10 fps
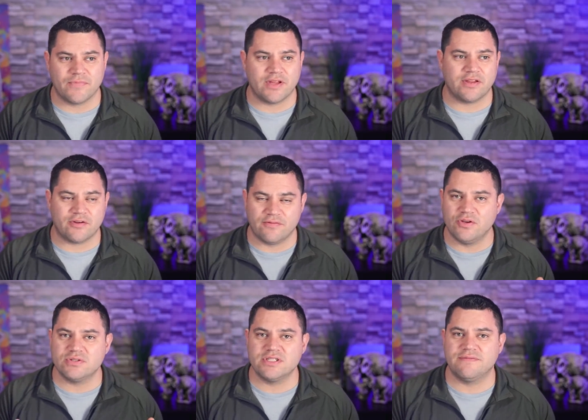They're, they're
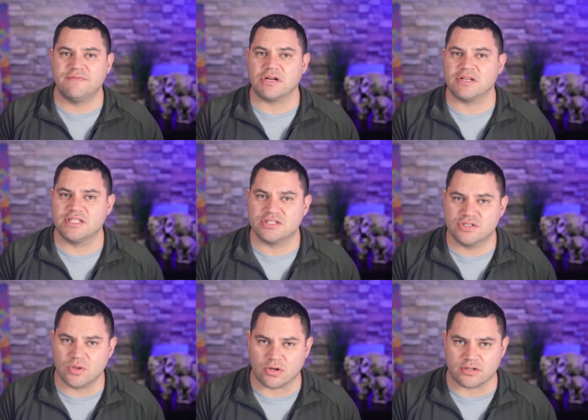usually fairly
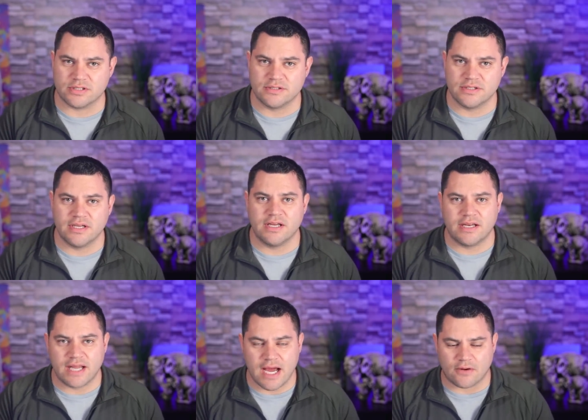short.
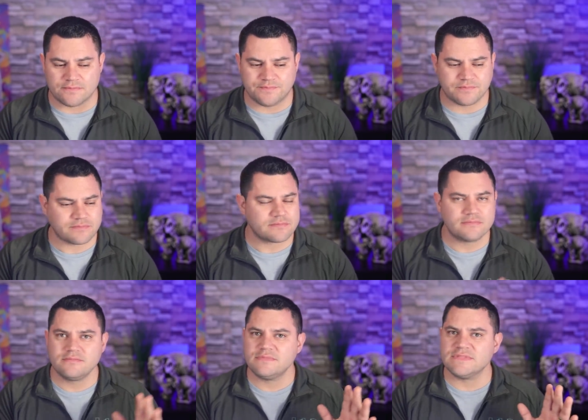Now,
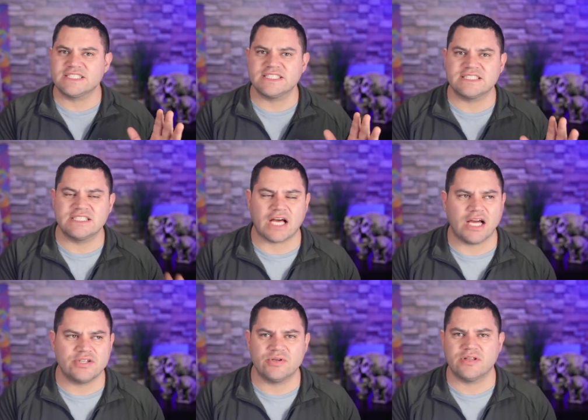this is
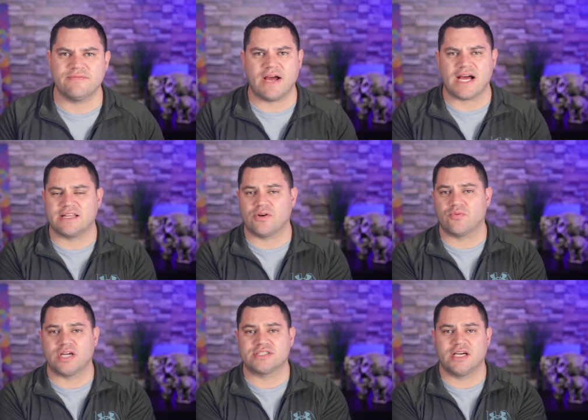not due to the fact that
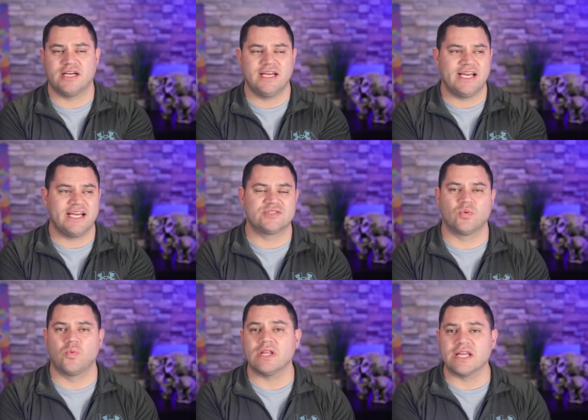Russia is
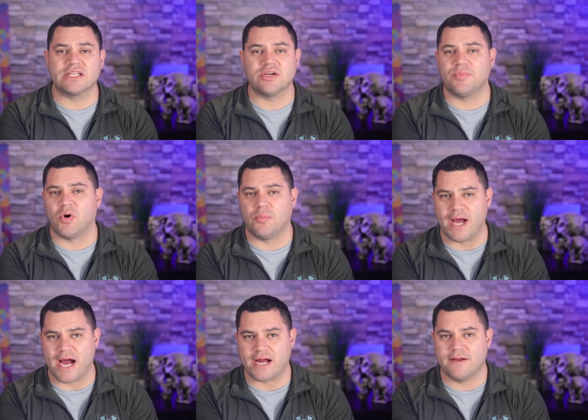willing to pull
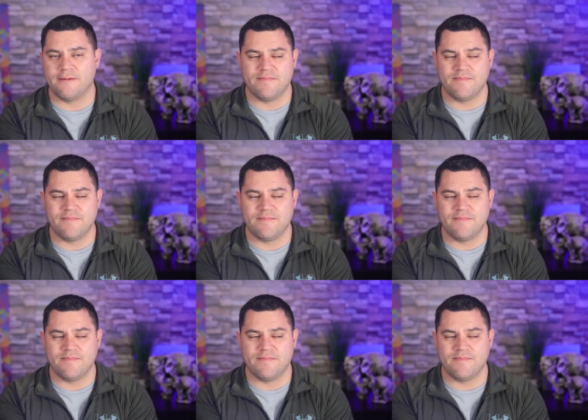back.